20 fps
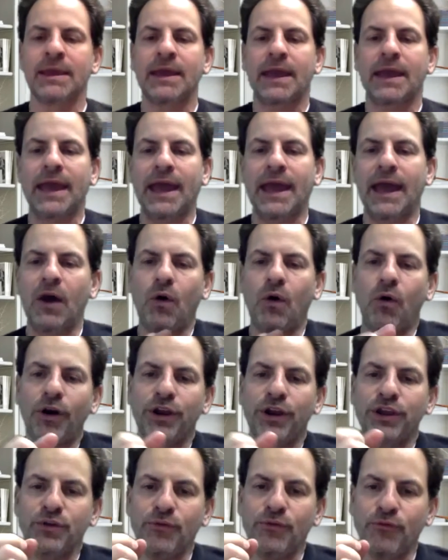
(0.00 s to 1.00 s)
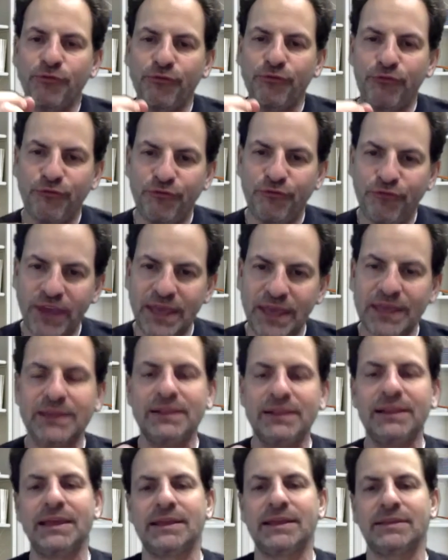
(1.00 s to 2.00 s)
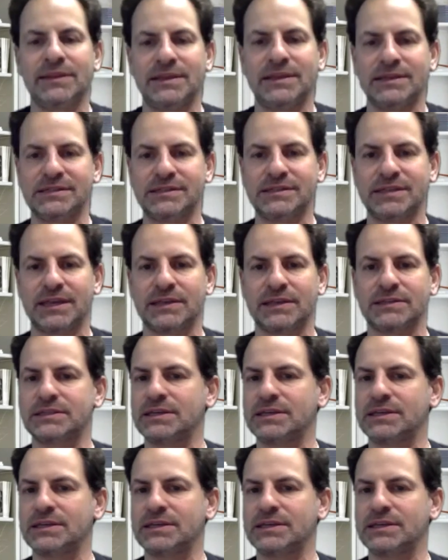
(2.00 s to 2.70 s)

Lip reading: How are you feeling these things?